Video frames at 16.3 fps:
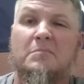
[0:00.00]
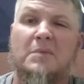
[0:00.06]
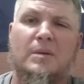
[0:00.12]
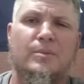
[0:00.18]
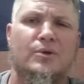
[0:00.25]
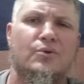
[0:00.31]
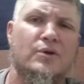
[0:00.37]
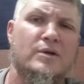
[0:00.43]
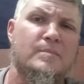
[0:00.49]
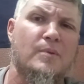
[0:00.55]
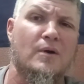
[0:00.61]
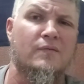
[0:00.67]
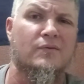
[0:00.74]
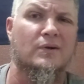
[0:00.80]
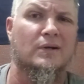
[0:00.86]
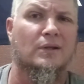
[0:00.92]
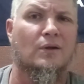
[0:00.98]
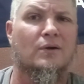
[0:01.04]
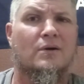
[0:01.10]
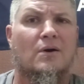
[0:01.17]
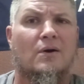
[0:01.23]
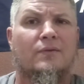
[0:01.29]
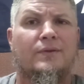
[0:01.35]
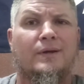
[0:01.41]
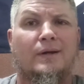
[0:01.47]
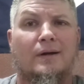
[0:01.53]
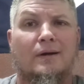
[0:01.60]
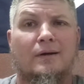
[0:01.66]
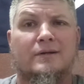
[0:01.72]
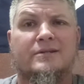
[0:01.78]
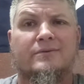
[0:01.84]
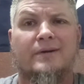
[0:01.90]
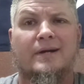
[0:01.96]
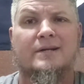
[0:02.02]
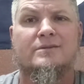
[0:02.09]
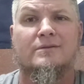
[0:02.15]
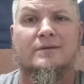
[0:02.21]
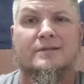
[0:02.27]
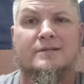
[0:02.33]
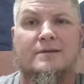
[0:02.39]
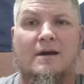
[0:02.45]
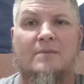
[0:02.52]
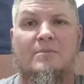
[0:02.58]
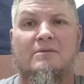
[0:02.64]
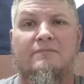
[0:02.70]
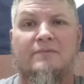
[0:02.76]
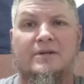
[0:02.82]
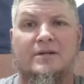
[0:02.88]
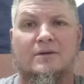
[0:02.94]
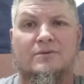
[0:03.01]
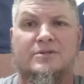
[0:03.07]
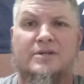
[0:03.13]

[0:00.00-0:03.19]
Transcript: maybe creep over and lurk on the tarantula side of my video.